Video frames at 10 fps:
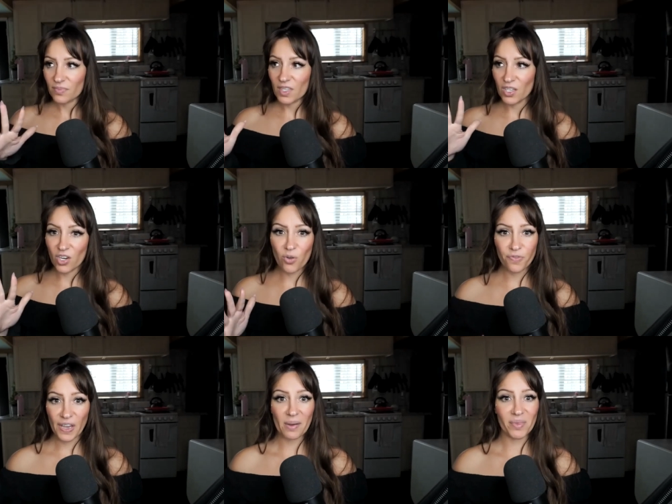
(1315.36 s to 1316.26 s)
you know,
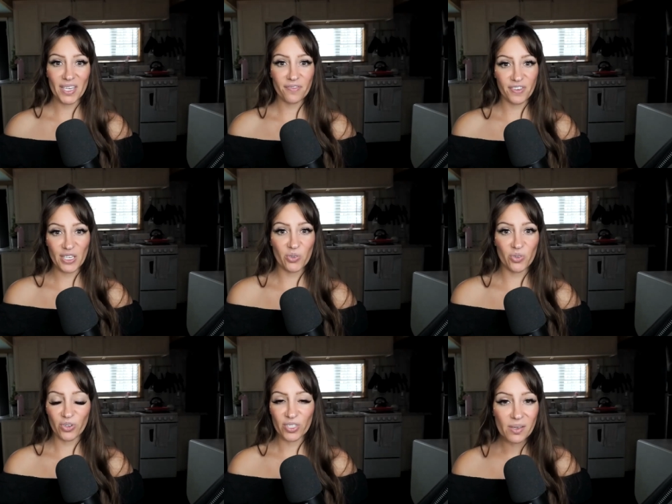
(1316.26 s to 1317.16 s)
family
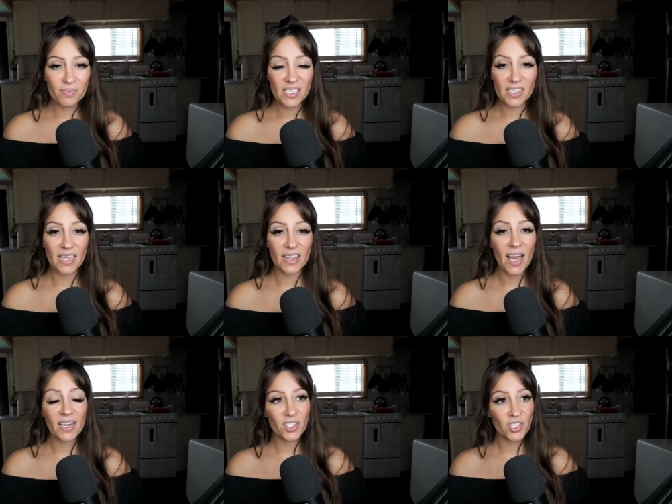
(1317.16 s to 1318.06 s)
feud or something like
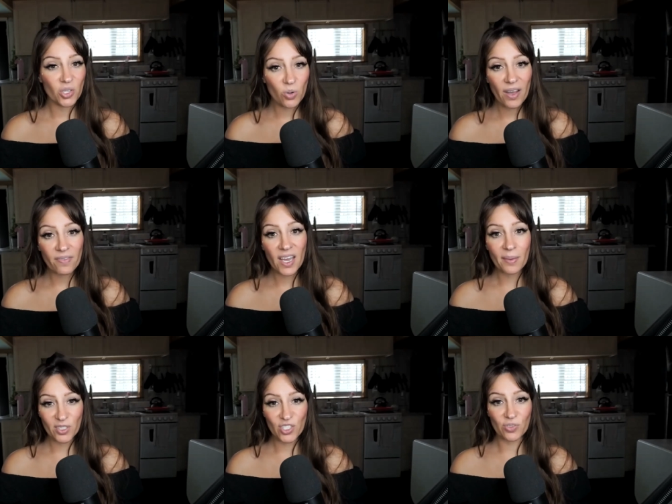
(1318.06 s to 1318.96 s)
that, you have the
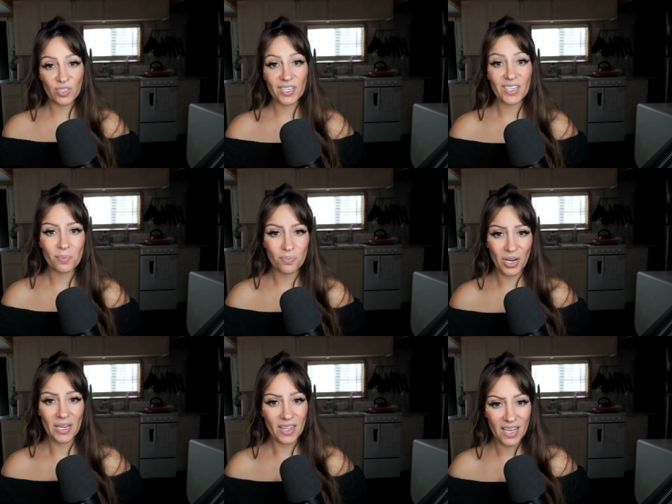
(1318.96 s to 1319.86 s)
opportunity to
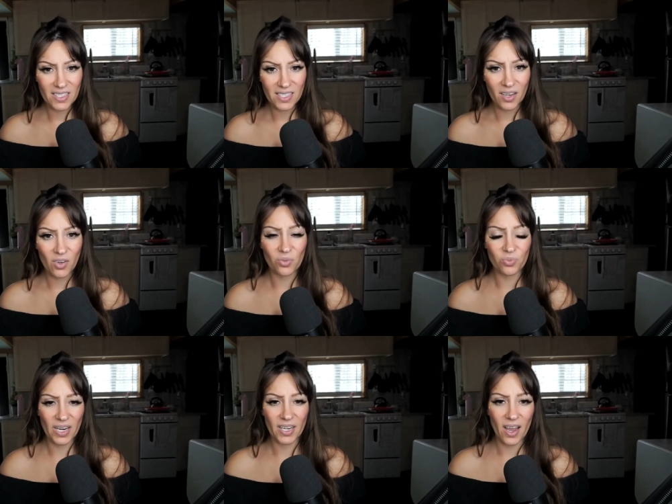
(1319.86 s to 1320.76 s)
break that cycle
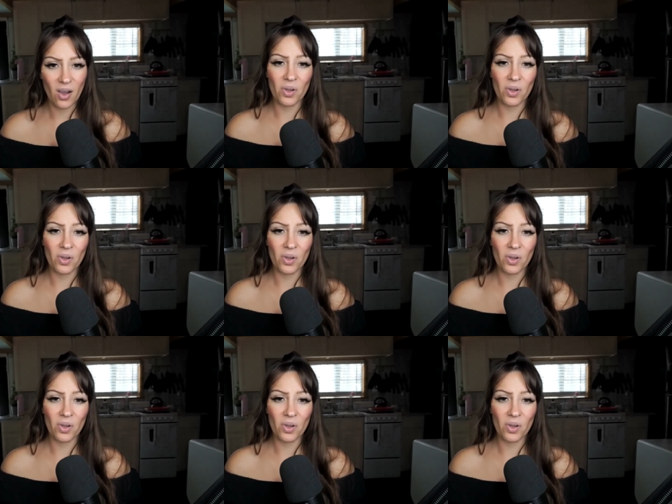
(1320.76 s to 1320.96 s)
right now.